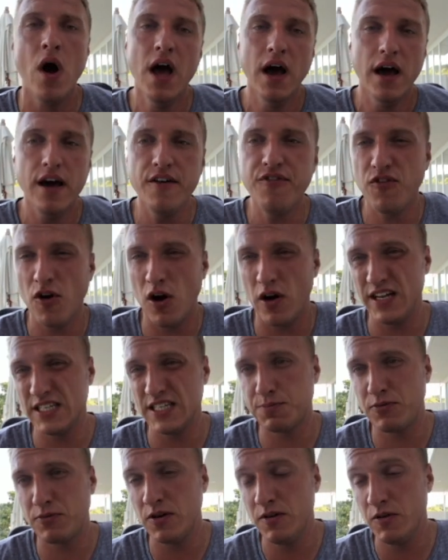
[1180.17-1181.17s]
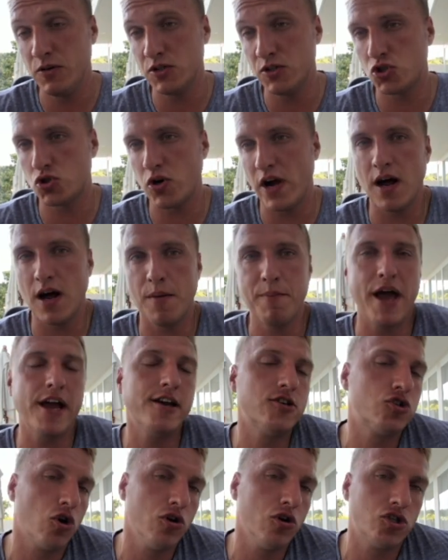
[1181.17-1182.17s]
If you're an experienced trader, make
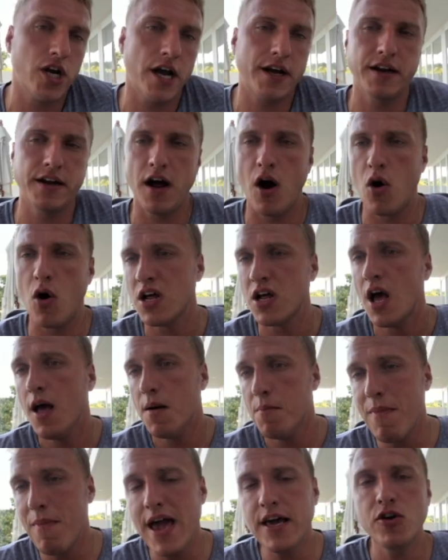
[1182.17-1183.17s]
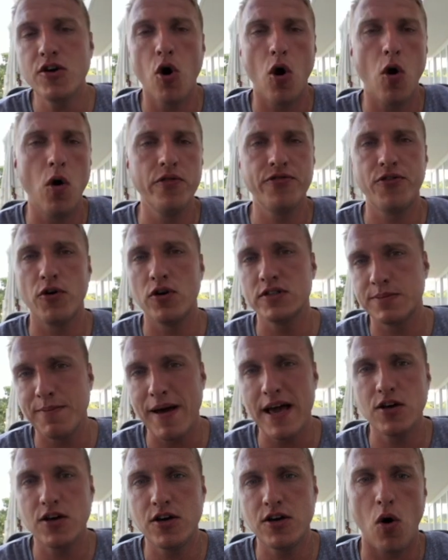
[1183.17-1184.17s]
sure you check it out. Make your own thoughts,
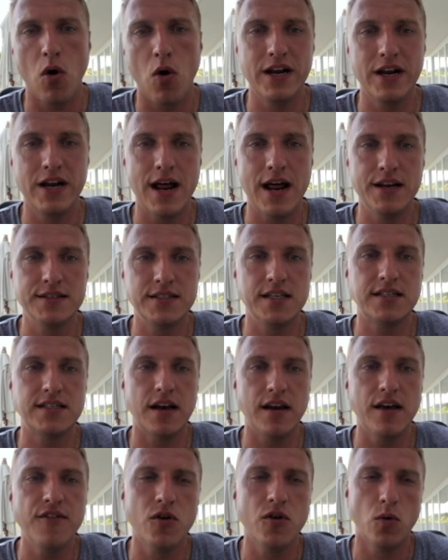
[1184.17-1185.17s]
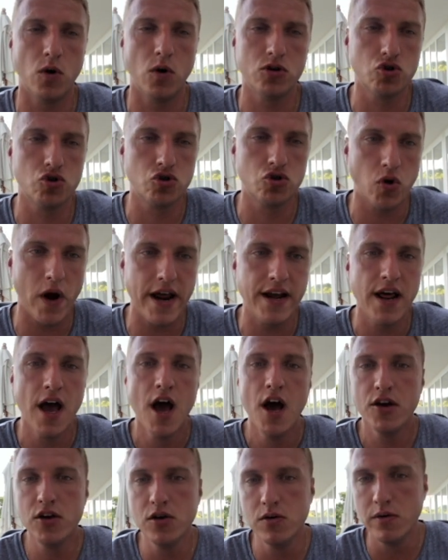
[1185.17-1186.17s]
make your analysis, and if you want to trade,
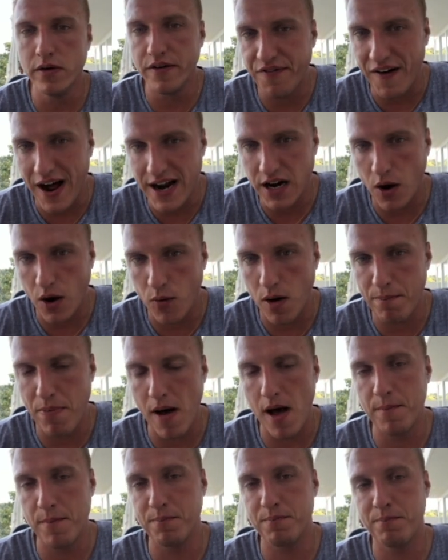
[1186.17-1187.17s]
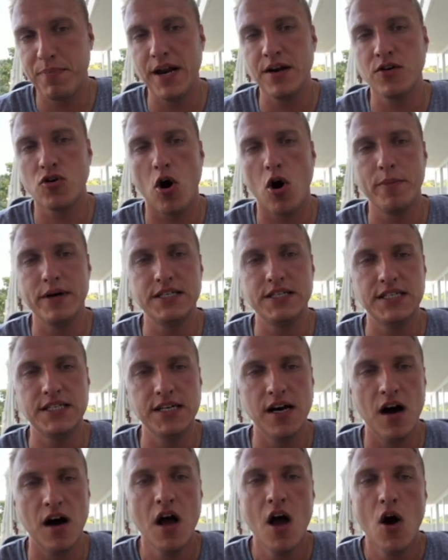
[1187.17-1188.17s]
you will find our um, pin comment
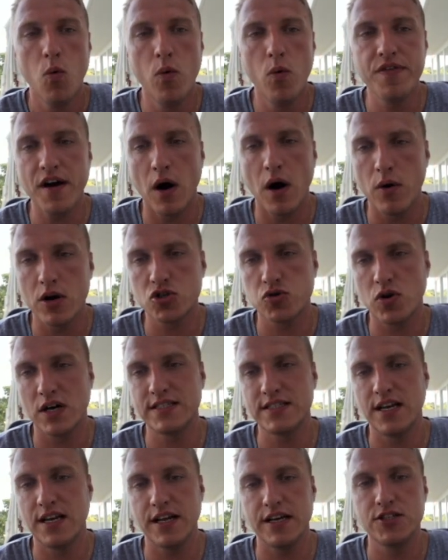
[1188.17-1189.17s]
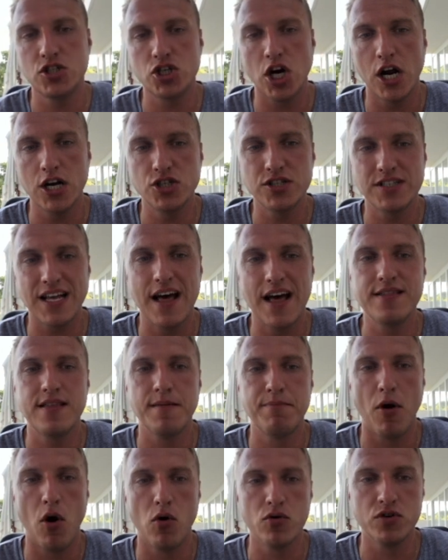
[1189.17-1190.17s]
here with our trusted exchanges and the
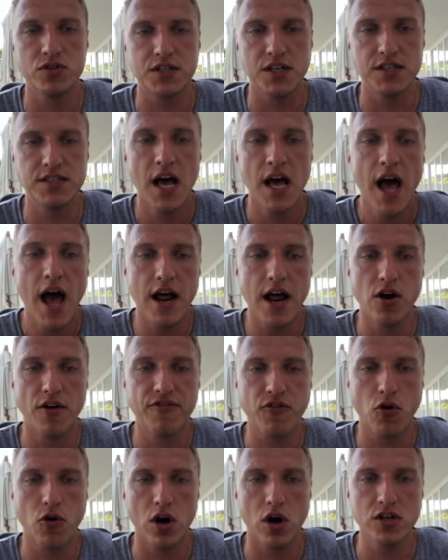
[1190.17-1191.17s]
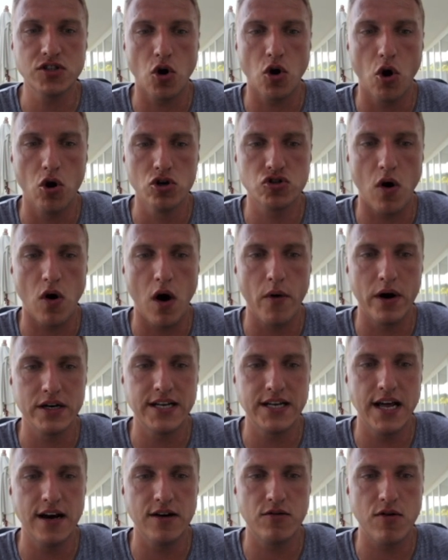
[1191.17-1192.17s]
bonuses. And of course, also our
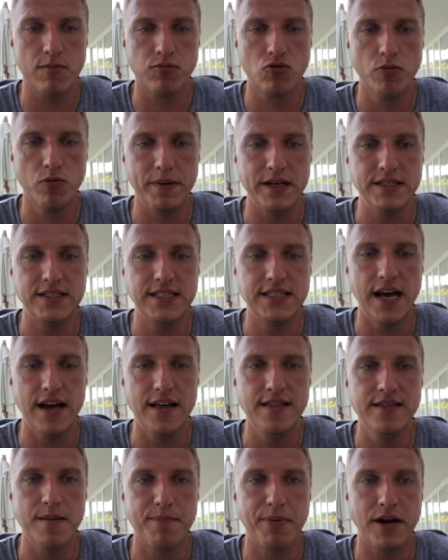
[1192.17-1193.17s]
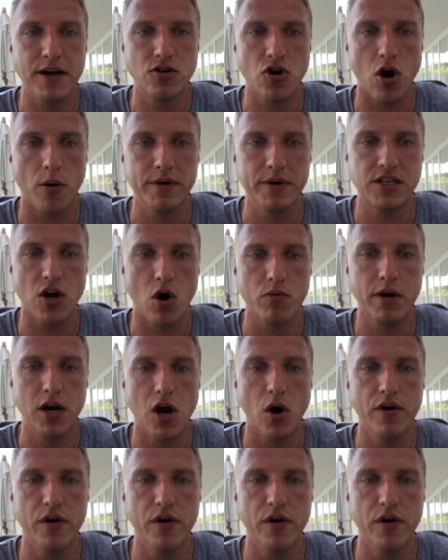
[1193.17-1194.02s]
Telegram group is here in the pin comment down below.